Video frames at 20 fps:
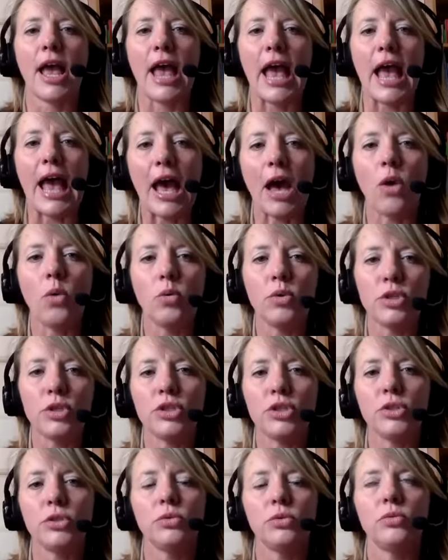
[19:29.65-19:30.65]
How would
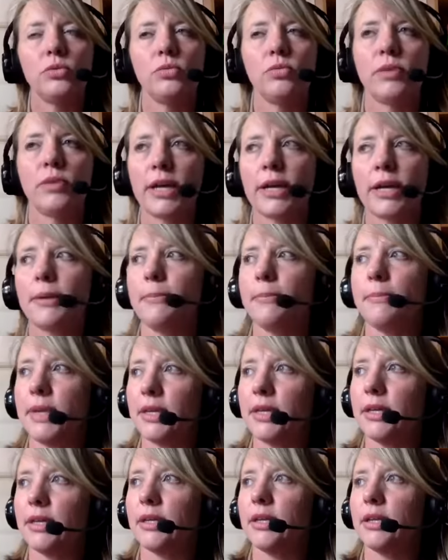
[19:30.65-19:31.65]
you
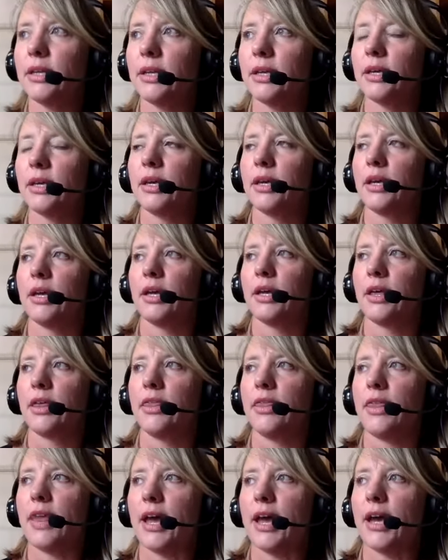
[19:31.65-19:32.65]
recommend
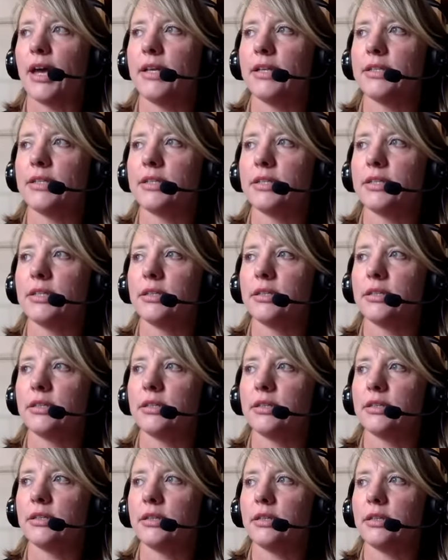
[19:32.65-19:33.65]
that,
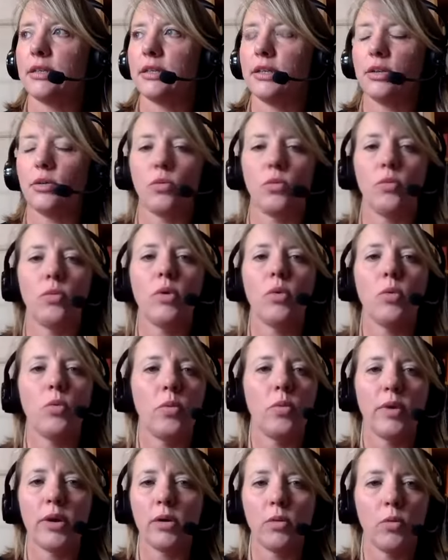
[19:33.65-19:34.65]
you know,
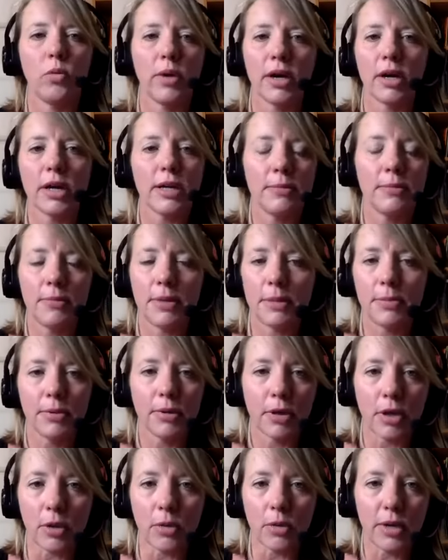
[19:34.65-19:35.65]
where can people
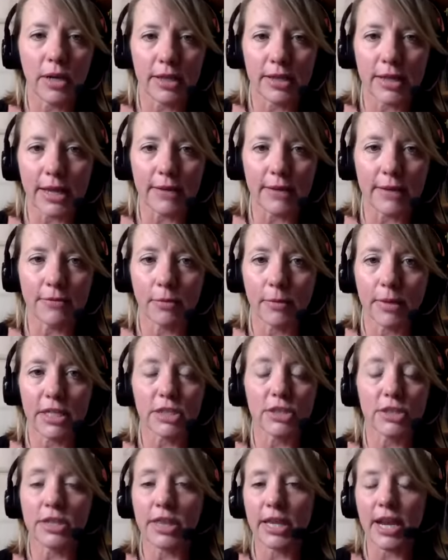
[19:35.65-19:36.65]
go to get that
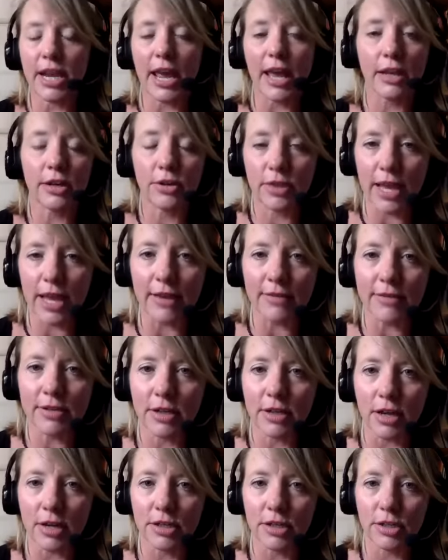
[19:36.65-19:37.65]
information? Do they have to
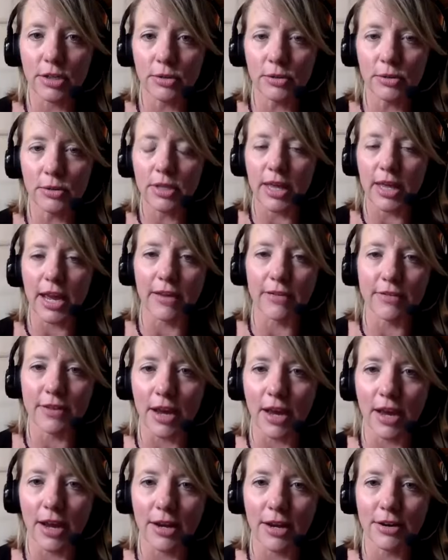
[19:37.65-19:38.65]
talk to you? Do they have to
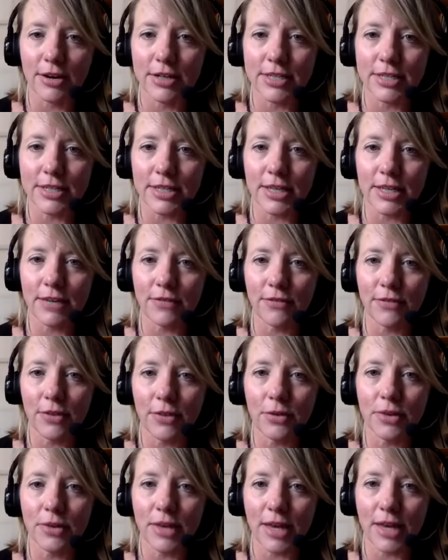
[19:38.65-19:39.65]
hire a
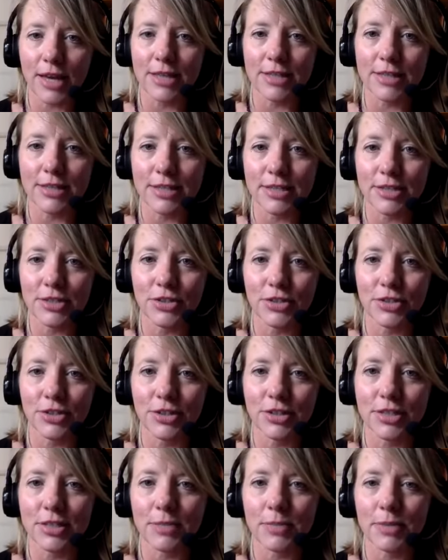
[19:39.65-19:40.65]
CFO that has digital
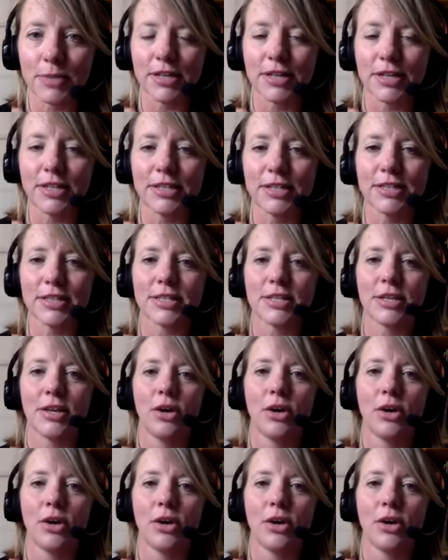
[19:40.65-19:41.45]
experience?